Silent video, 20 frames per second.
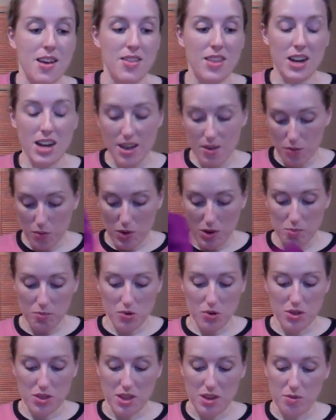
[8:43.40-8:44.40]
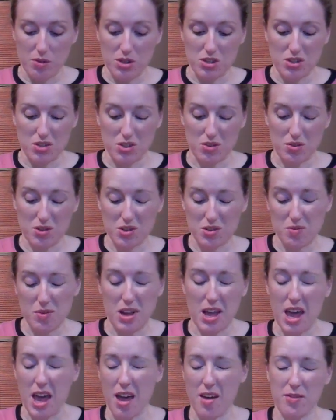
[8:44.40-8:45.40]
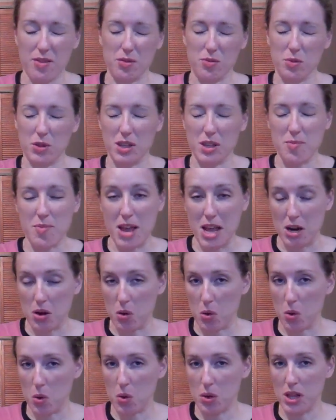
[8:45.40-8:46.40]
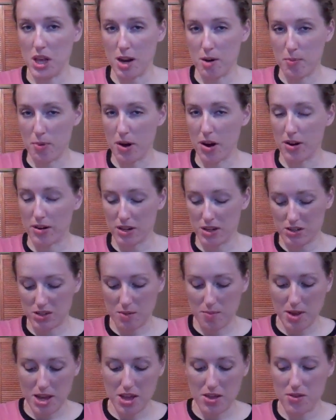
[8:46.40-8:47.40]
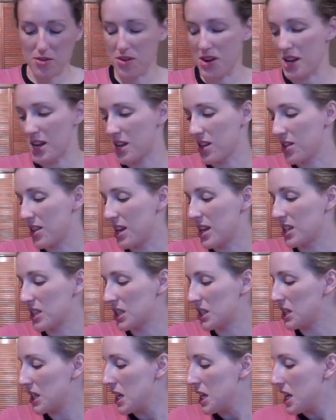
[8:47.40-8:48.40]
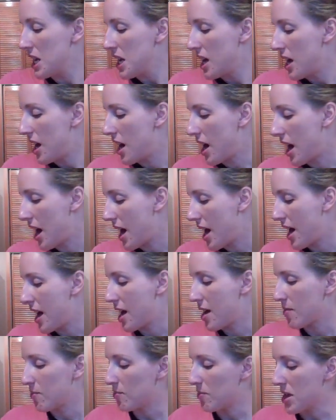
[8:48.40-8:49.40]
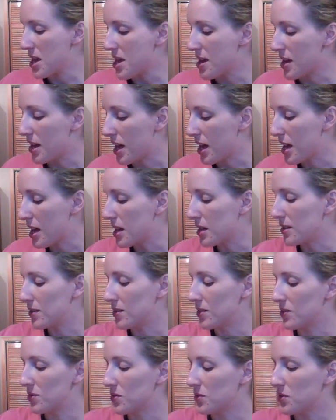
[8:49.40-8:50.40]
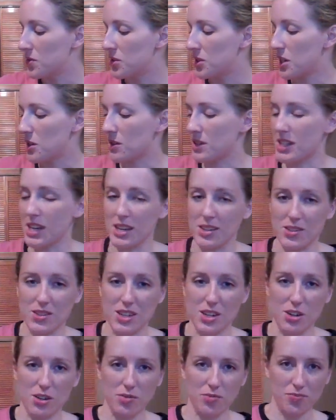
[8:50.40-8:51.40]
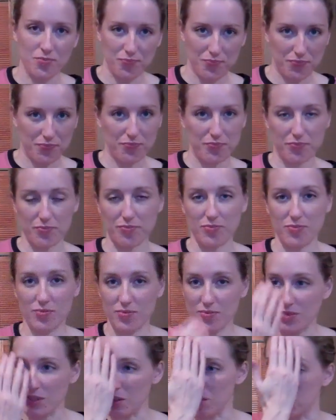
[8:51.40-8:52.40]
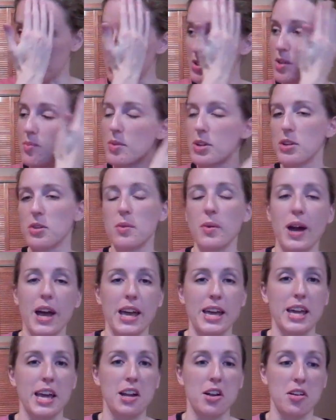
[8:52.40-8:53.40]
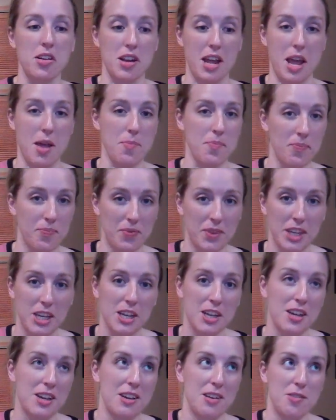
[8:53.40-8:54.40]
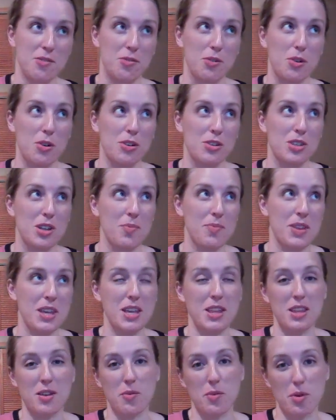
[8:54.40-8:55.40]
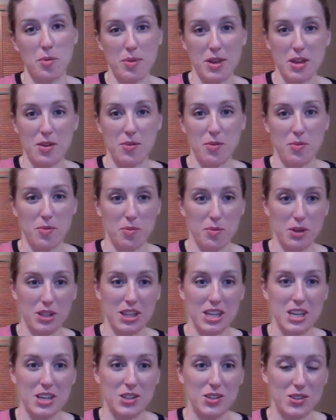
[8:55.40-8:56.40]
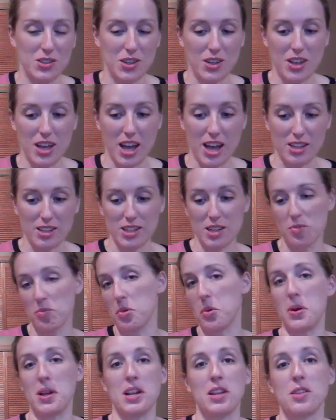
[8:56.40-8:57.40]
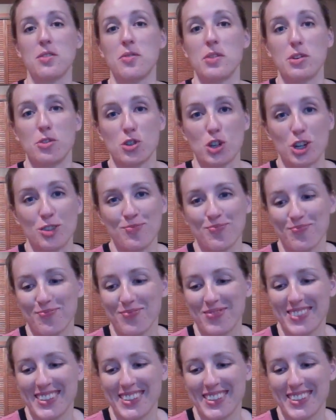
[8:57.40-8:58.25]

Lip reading: And then I have one more thing, which is the reason why I haven't really made a whole lot of progress on my other knitting things. I'm being a secret test knitter for someone who I cannot name, for something that will be released at some point in the future.